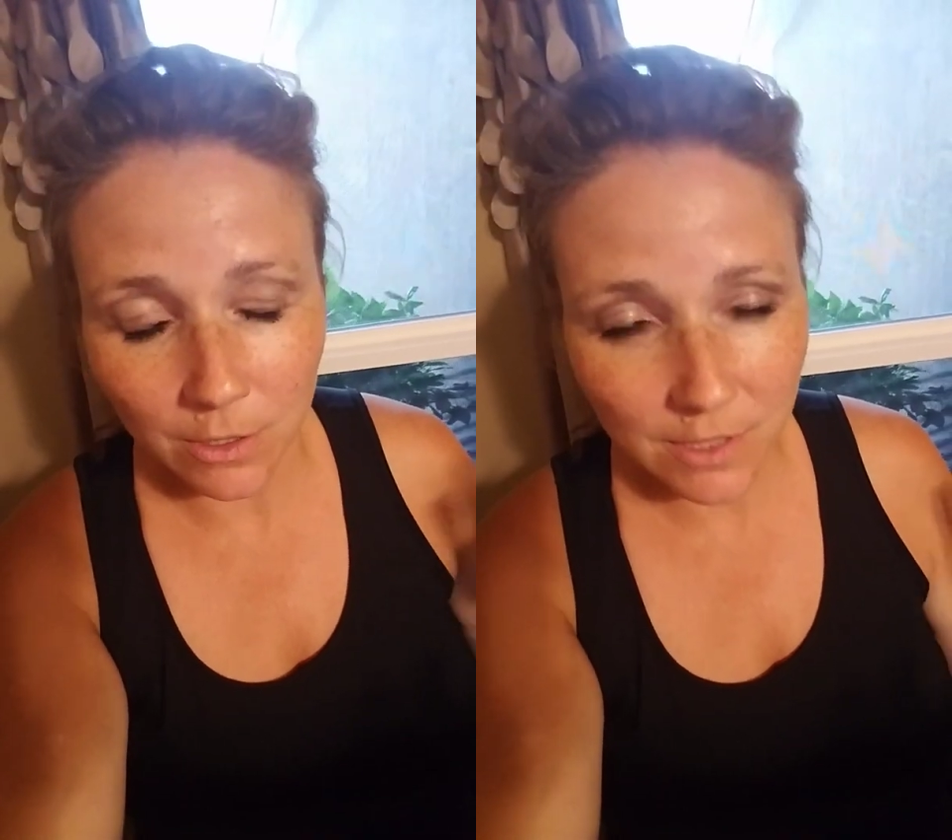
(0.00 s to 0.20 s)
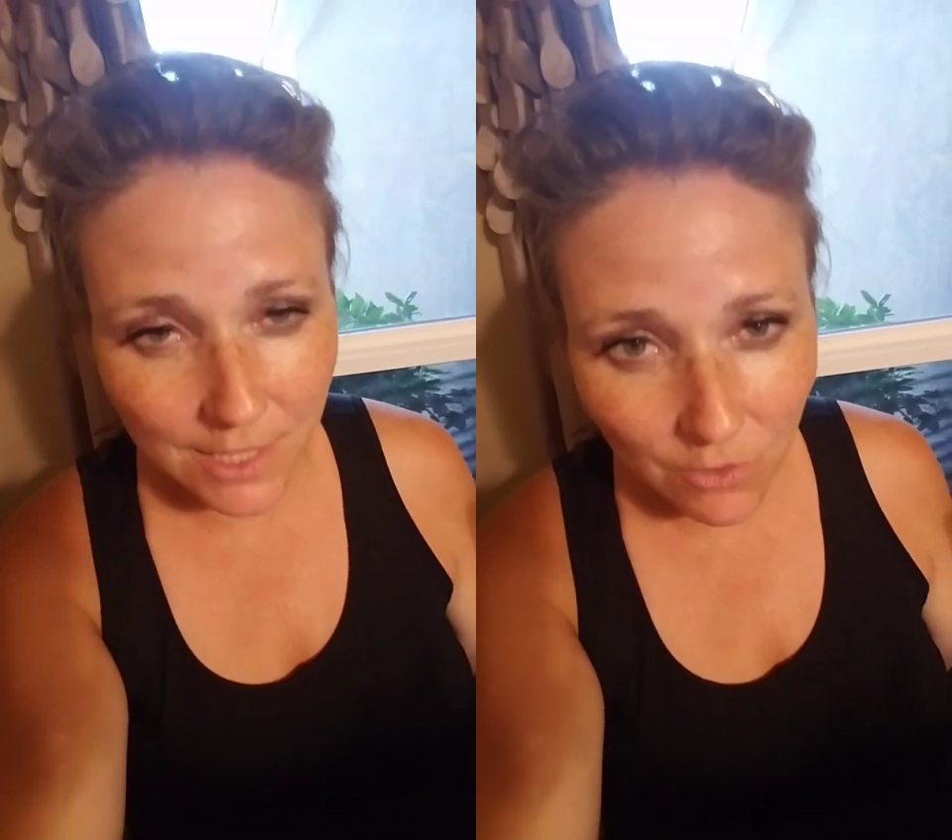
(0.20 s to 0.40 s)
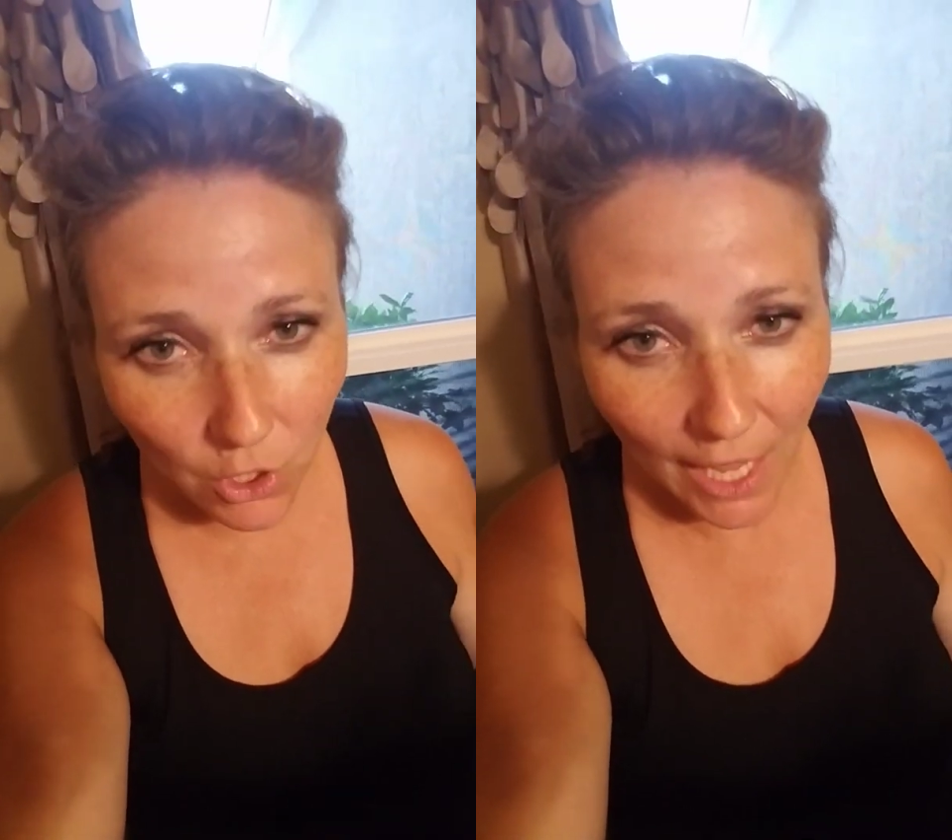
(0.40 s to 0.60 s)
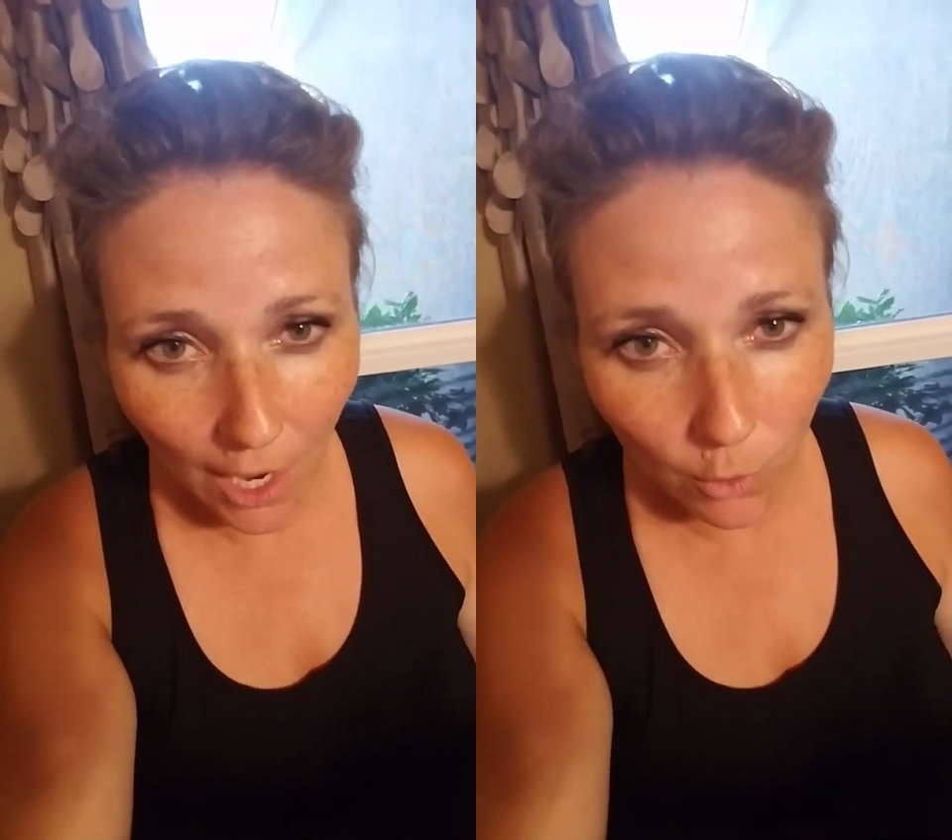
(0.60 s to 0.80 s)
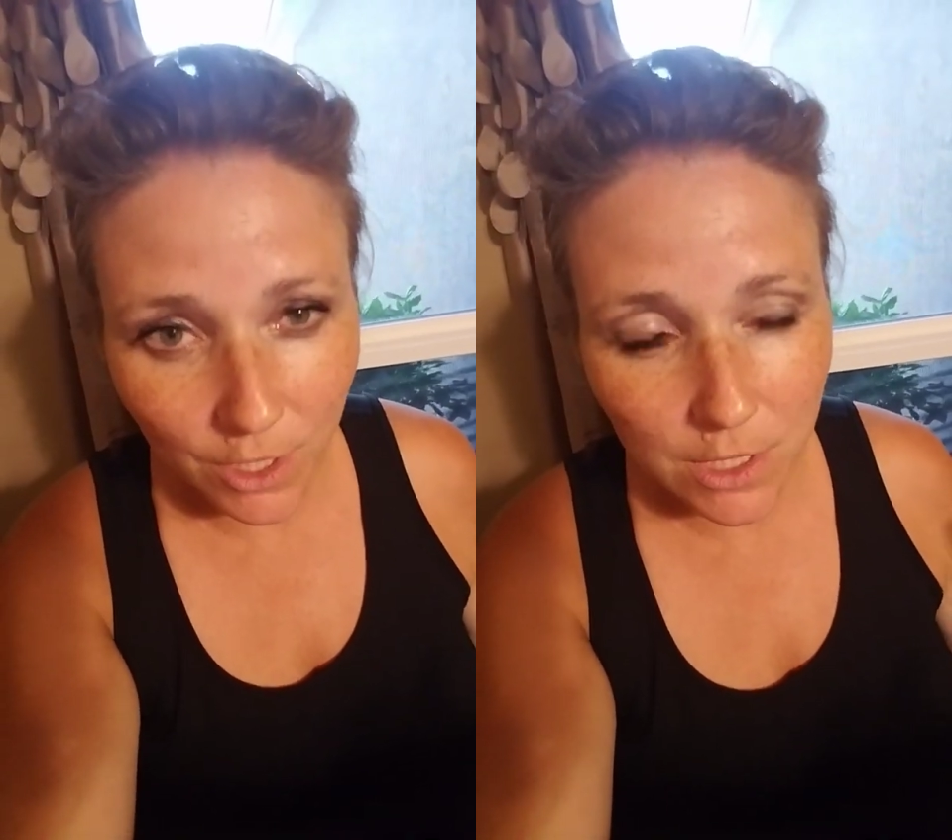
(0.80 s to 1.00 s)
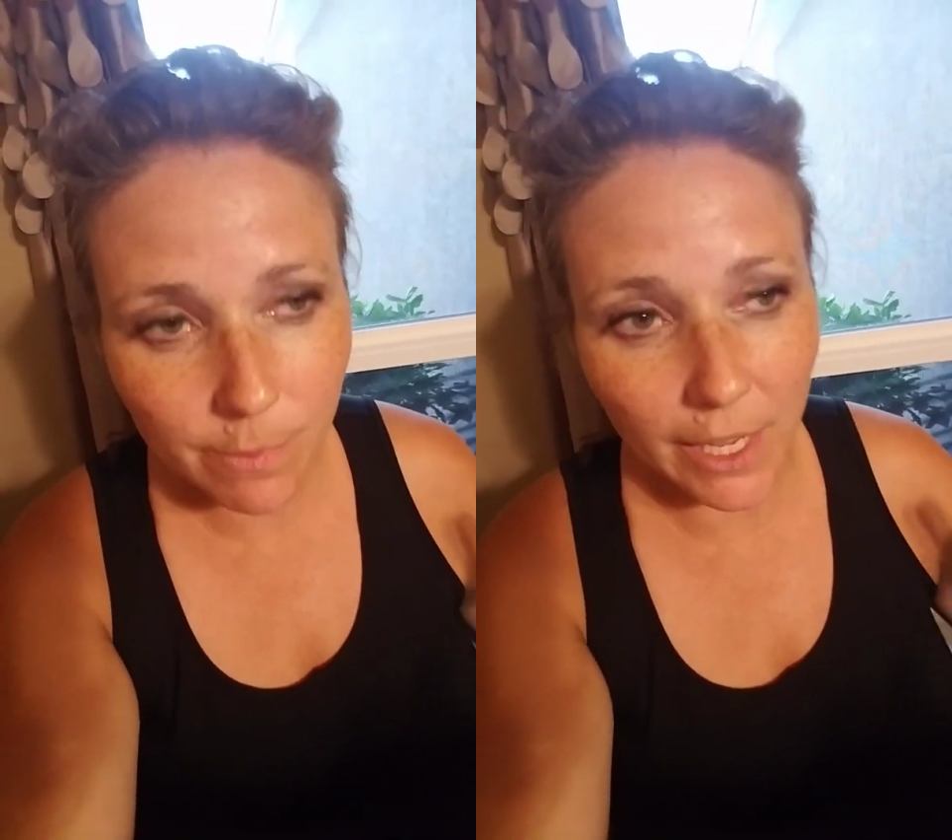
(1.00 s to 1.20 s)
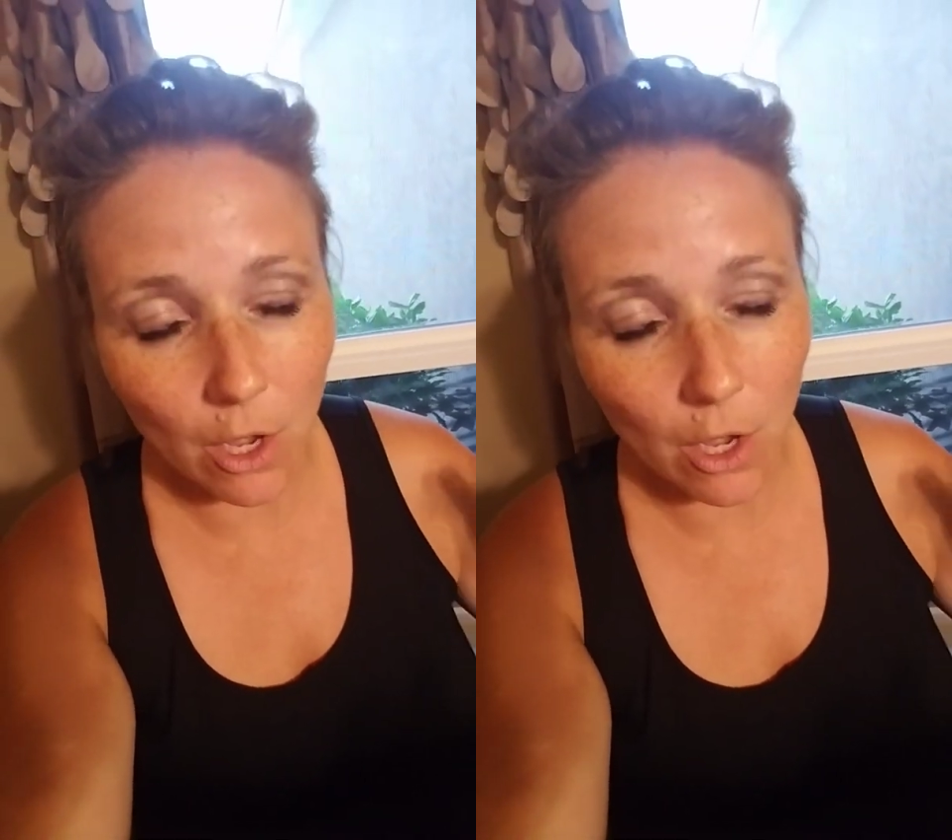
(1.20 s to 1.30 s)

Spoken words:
several hours, but